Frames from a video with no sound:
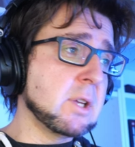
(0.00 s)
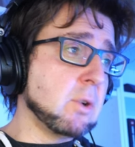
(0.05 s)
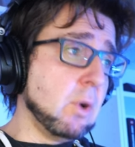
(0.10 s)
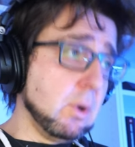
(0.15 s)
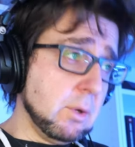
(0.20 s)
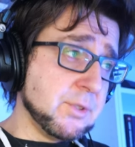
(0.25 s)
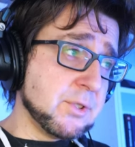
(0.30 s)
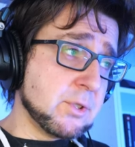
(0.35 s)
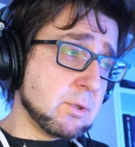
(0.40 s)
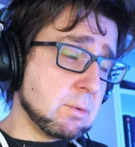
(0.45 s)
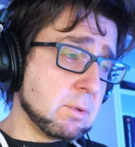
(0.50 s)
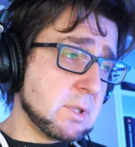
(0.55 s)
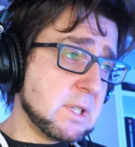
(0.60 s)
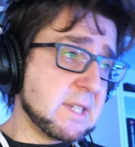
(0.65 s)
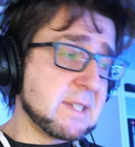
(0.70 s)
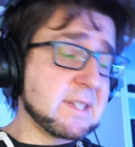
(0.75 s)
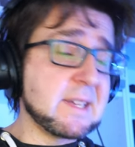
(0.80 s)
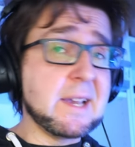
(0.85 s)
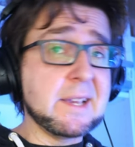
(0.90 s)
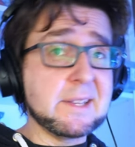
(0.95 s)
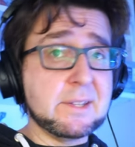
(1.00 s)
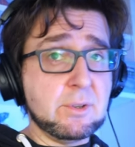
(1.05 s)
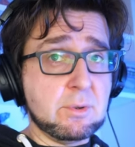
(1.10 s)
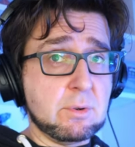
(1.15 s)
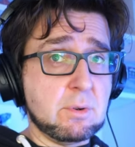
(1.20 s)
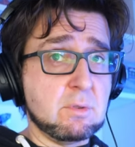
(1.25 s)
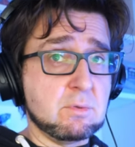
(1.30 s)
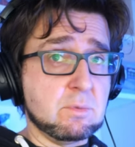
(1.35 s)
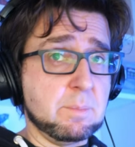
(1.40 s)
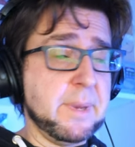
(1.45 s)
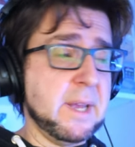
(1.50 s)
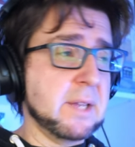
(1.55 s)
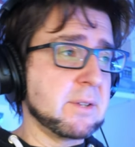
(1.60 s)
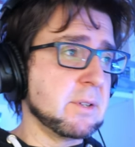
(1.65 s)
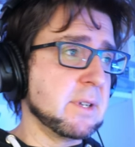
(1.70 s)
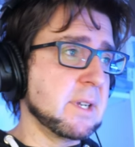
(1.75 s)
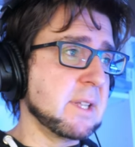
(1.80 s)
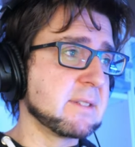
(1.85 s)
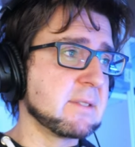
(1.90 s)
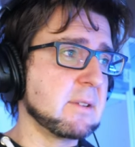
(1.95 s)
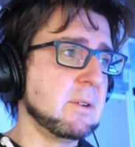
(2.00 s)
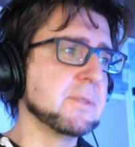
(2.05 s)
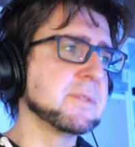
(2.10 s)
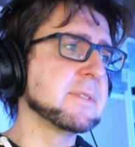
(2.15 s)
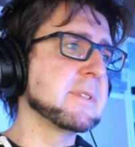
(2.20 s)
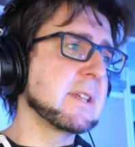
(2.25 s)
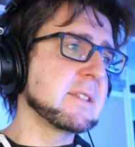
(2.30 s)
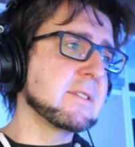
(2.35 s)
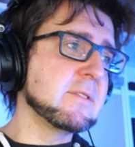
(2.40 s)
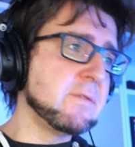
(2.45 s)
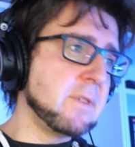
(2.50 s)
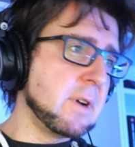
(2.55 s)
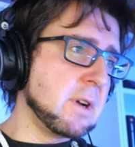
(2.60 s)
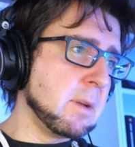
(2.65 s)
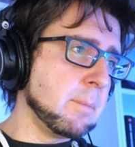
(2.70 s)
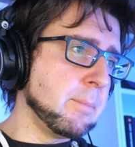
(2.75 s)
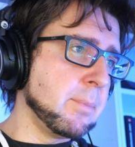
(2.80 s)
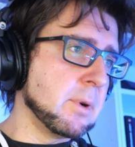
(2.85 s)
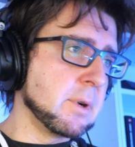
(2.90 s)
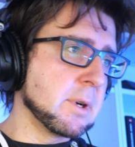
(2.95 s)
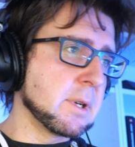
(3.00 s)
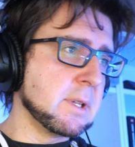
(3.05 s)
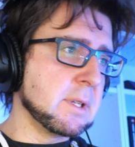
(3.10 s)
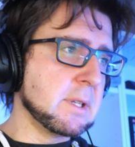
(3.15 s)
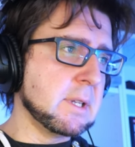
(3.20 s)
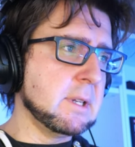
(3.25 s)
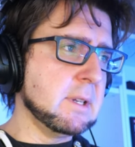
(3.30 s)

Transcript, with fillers: you can also design your own pattern. That's very important.